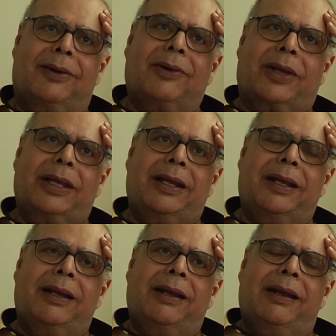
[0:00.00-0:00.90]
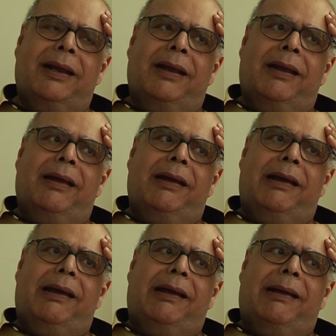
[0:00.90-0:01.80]

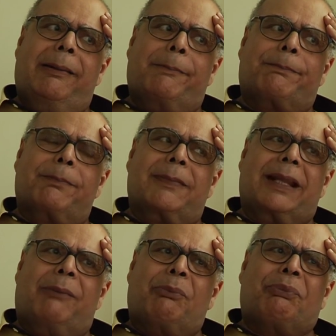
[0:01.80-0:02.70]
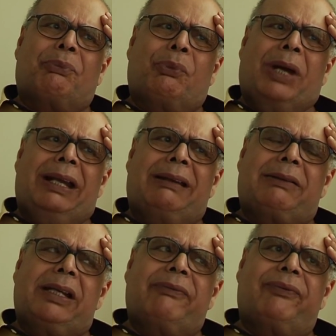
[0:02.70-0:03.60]
Okay. Well,
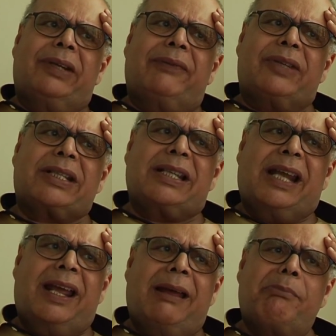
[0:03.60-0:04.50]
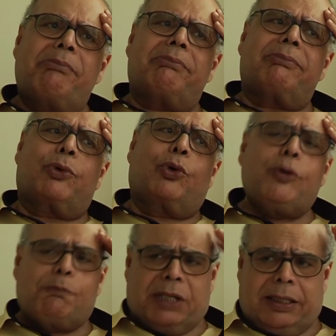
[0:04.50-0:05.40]
if Islam
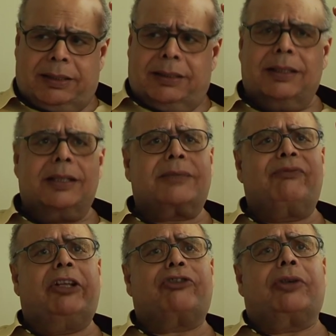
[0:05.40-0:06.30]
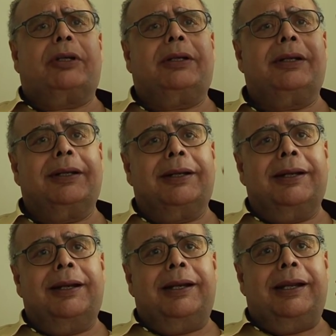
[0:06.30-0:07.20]
could be this version,
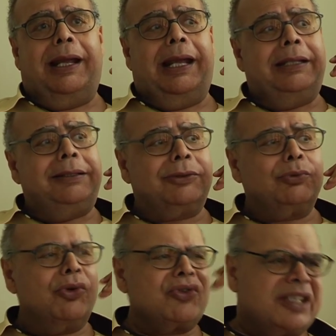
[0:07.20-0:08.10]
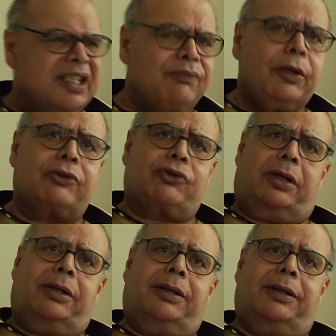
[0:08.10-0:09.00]
and it was this version,
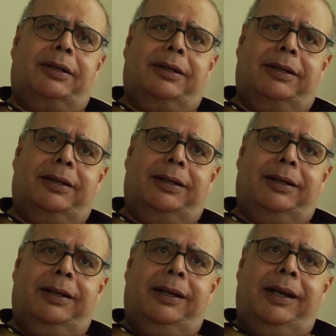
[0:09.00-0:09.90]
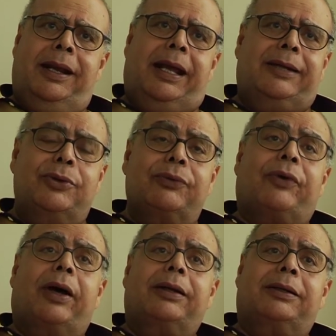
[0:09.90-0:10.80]
and you
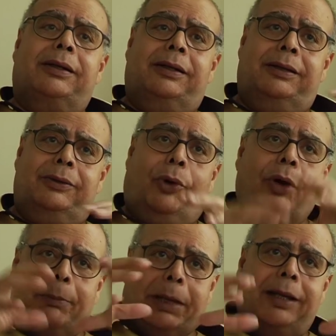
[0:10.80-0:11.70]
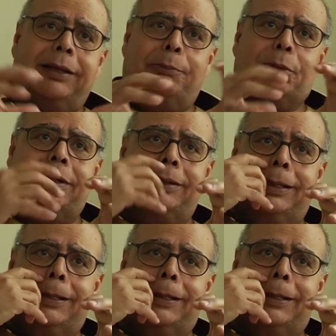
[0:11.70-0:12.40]
find the ulama, I mean